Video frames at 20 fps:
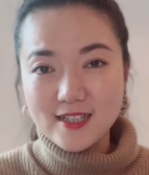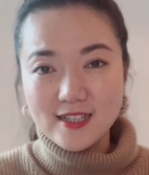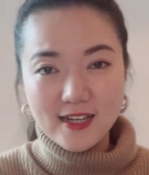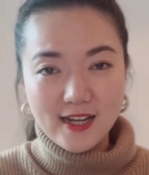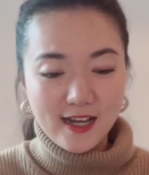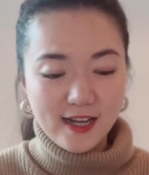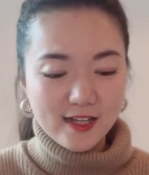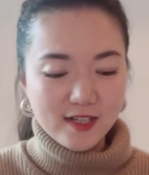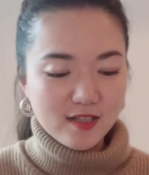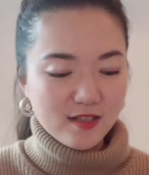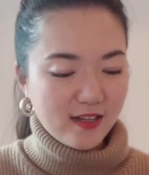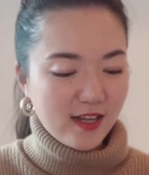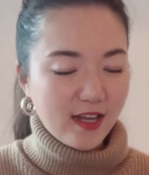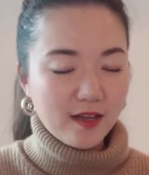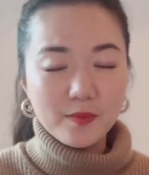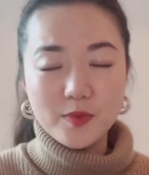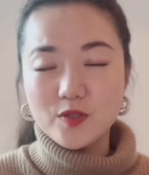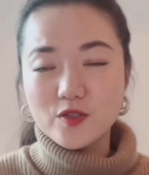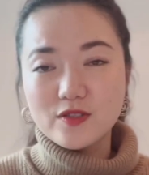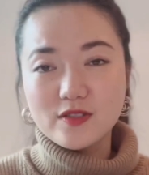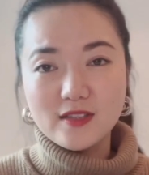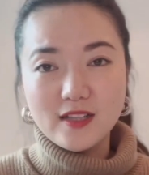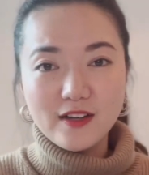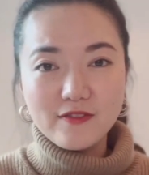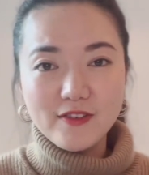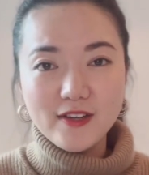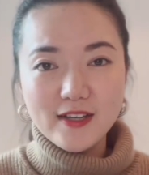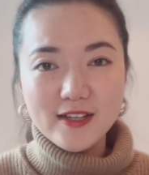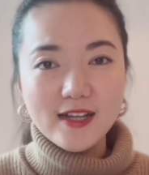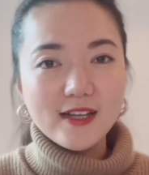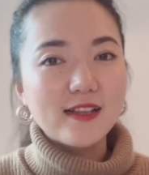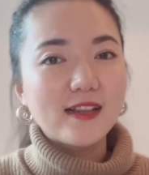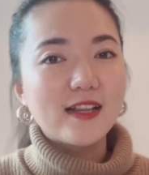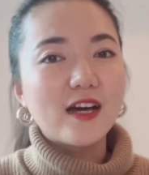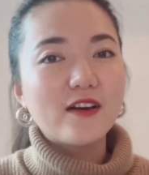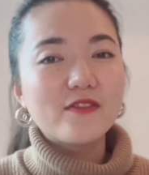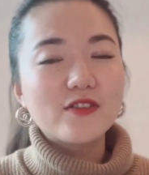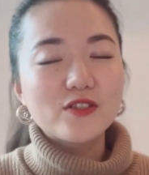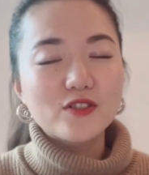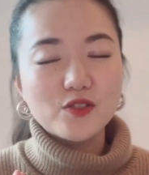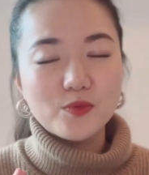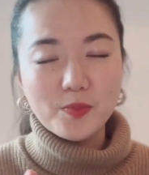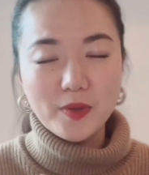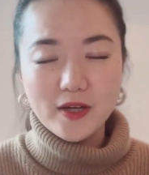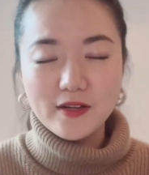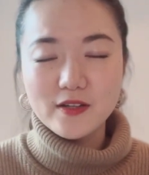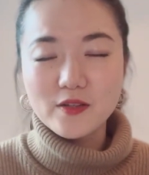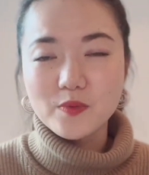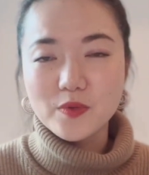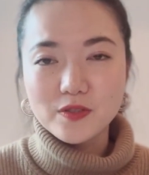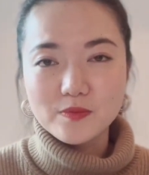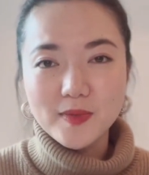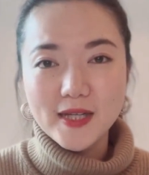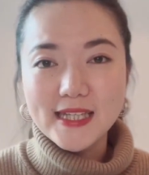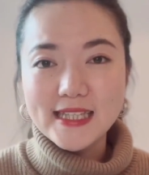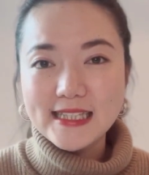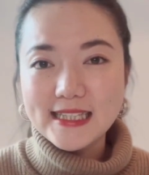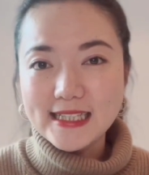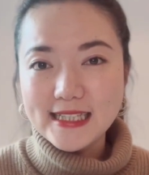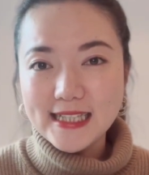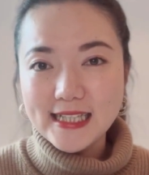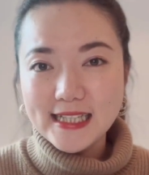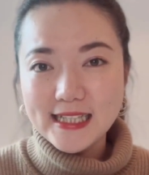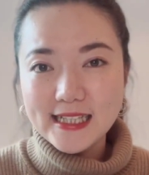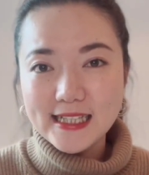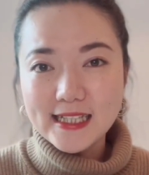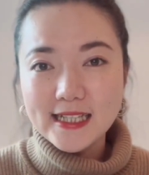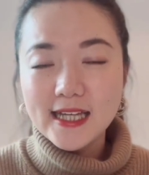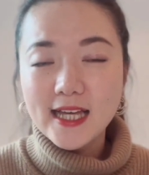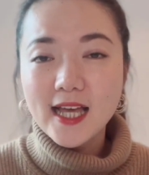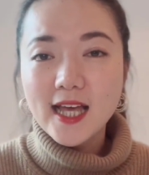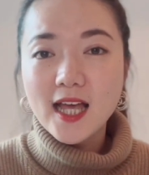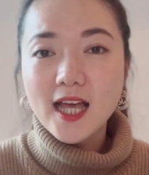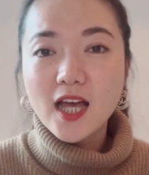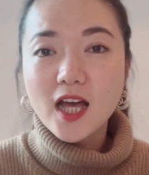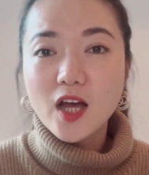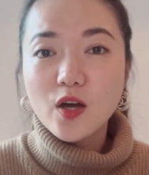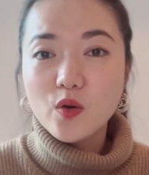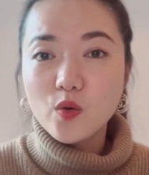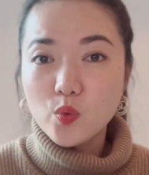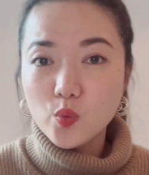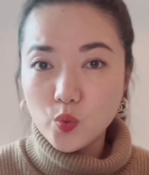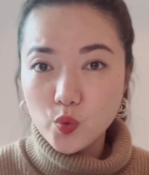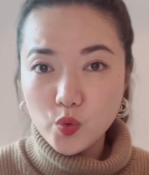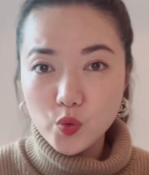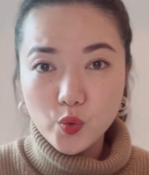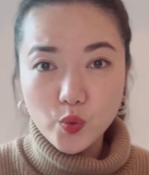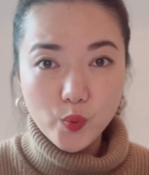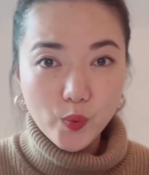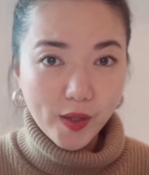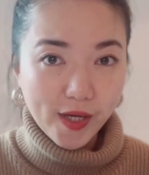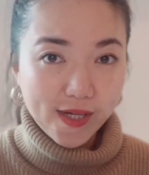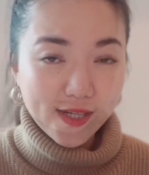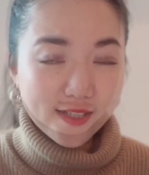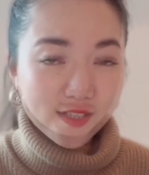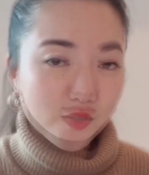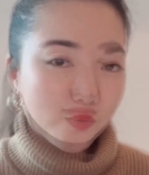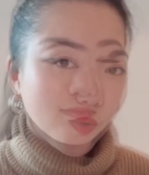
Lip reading: And yeah, I just love it. And love it to pair it with my Qeelin Wulu ring as